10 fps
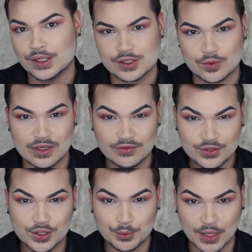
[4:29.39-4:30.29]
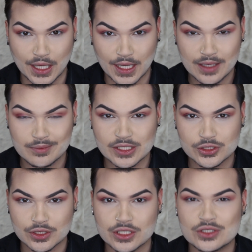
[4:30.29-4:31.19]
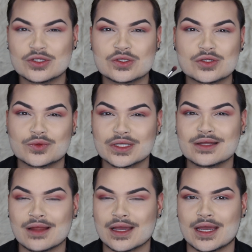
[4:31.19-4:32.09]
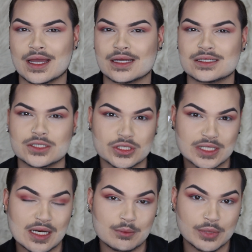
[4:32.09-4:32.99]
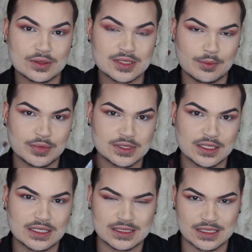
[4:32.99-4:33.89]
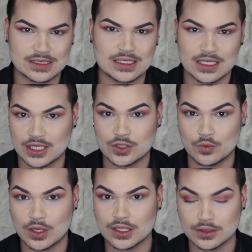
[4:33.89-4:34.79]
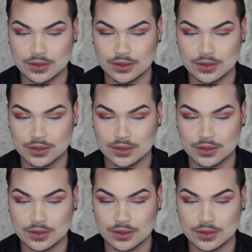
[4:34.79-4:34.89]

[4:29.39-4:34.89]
So whenever you're applying, make sure that you use a really light hand and just kind of build up into the intensity that you want.